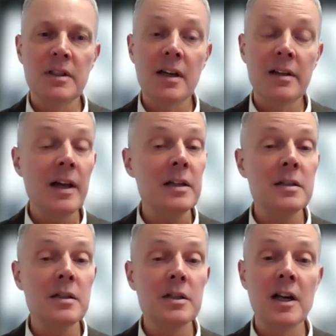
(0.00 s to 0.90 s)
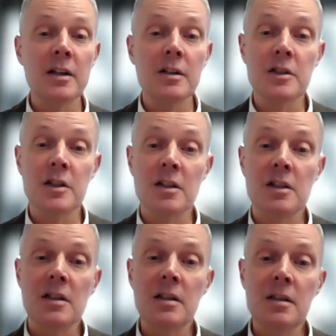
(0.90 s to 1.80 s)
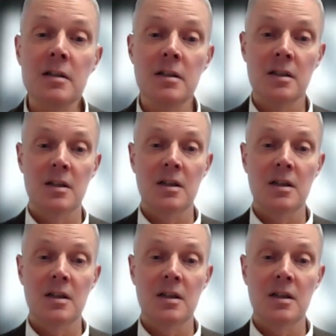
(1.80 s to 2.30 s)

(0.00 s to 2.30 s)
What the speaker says: And that is the challenge, actually, that